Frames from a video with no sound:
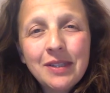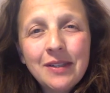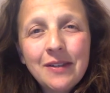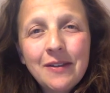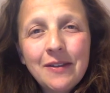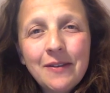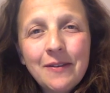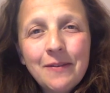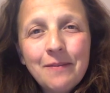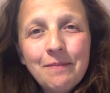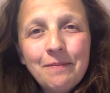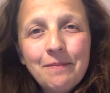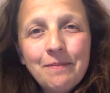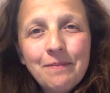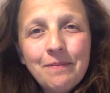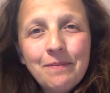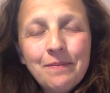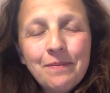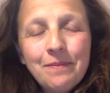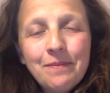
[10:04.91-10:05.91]

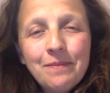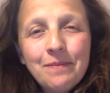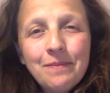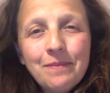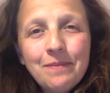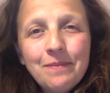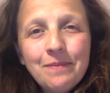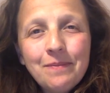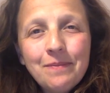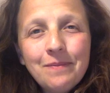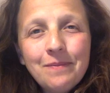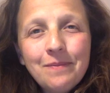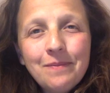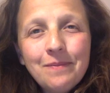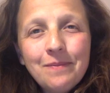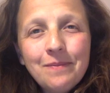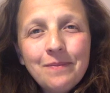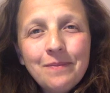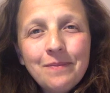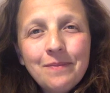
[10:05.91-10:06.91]

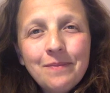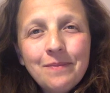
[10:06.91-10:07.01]
[no speech]